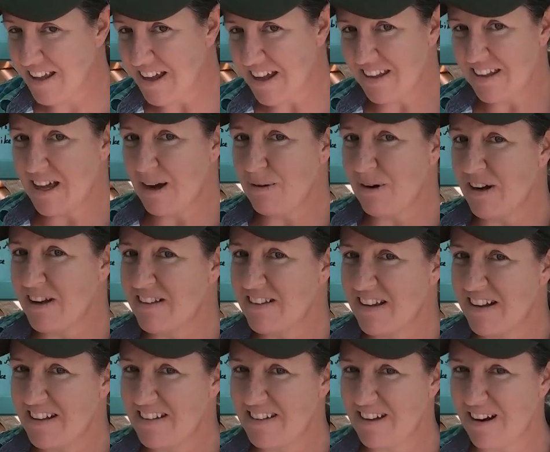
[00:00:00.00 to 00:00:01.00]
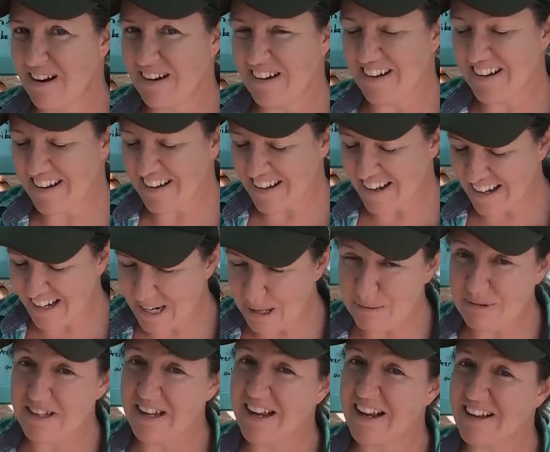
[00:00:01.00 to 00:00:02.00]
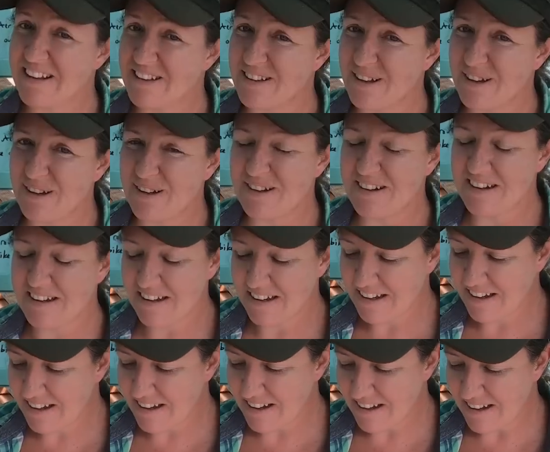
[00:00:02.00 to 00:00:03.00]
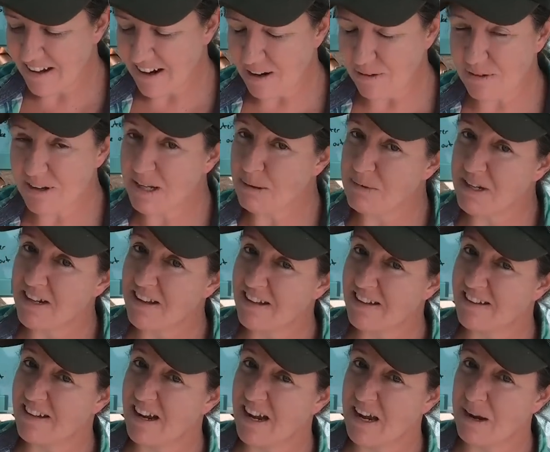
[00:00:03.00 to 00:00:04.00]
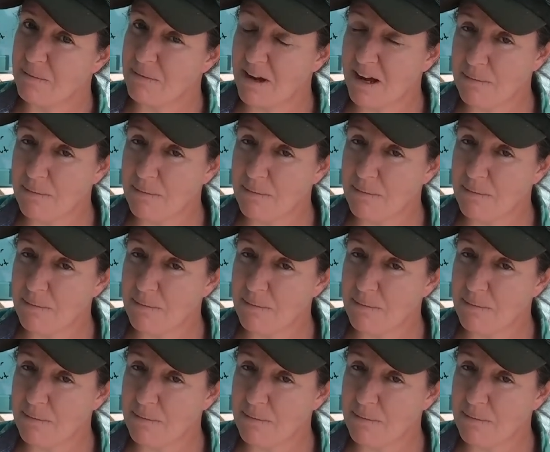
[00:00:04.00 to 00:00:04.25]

and that work is going to start, I keep saying soon, I really mean it this time.